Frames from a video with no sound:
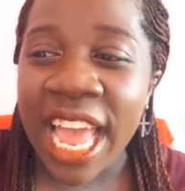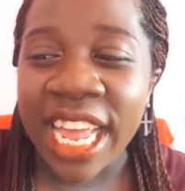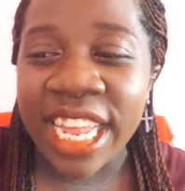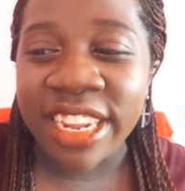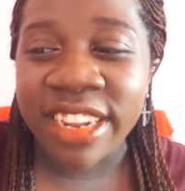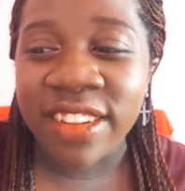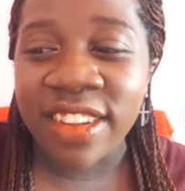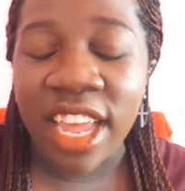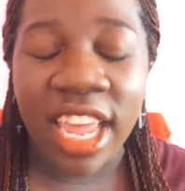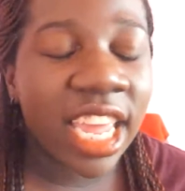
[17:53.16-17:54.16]

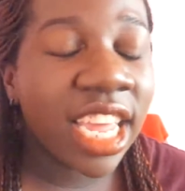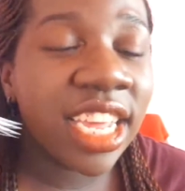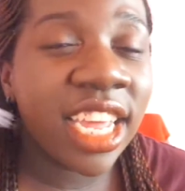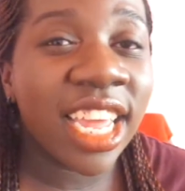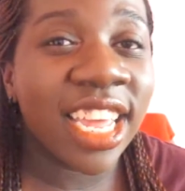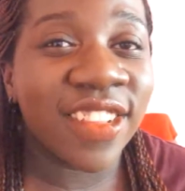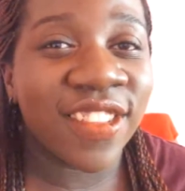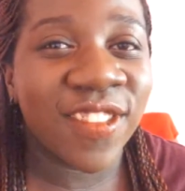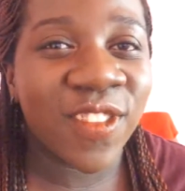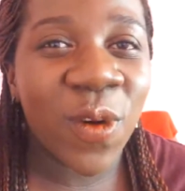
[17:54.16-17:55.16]
and
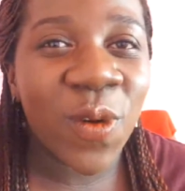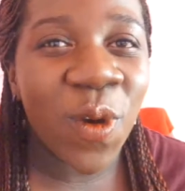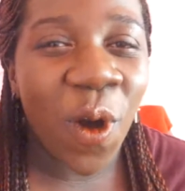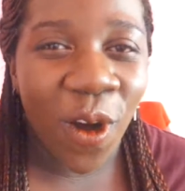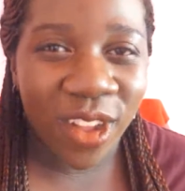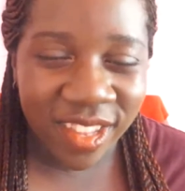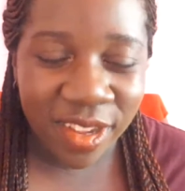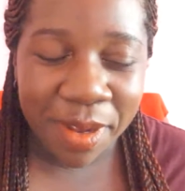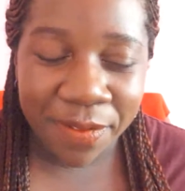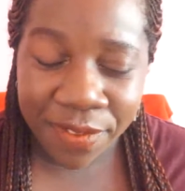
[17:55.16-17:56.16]
he is so
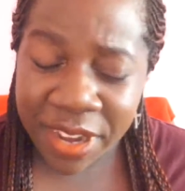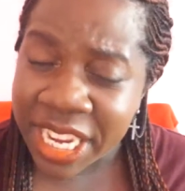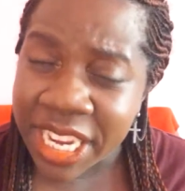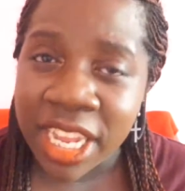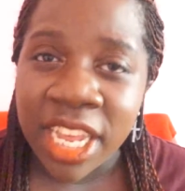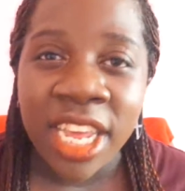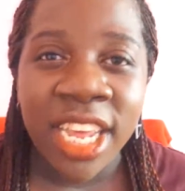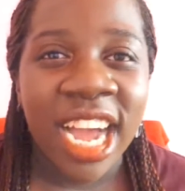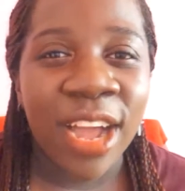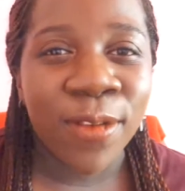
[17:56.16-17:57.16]
awesome and
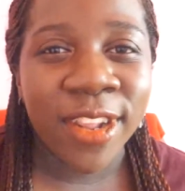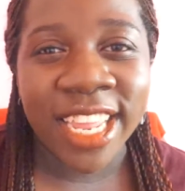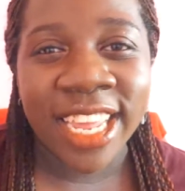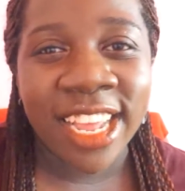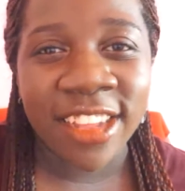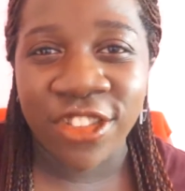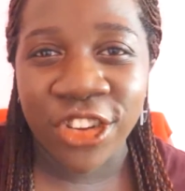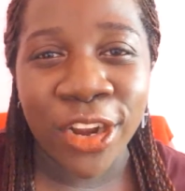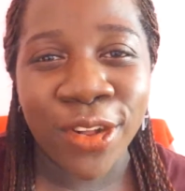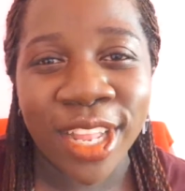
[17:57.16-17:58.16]
funny. I will link
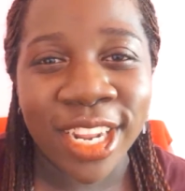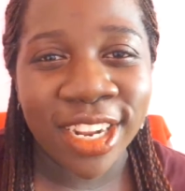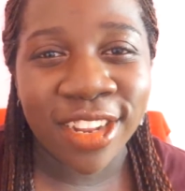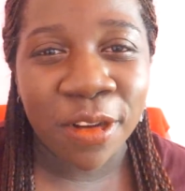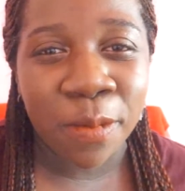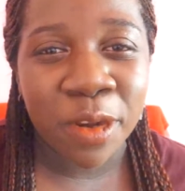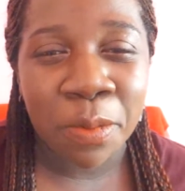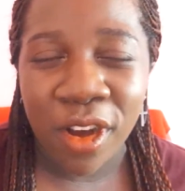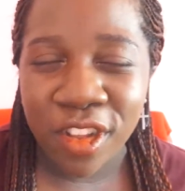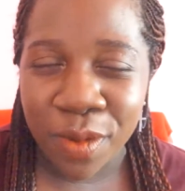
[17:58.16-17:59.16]
his channel in the
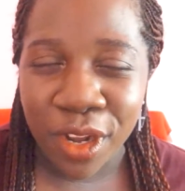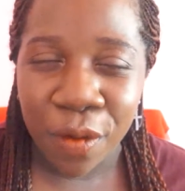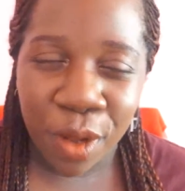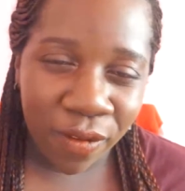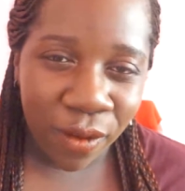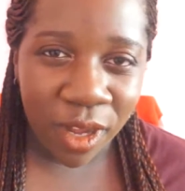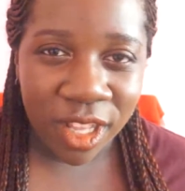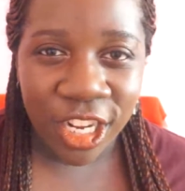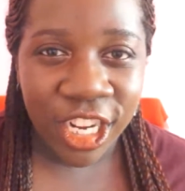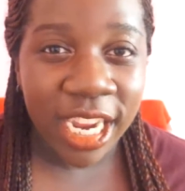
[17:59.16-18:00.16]
description box below
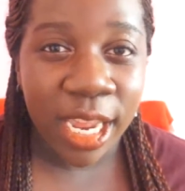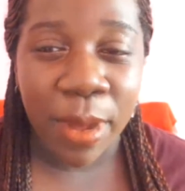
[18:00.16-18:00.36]
if you want to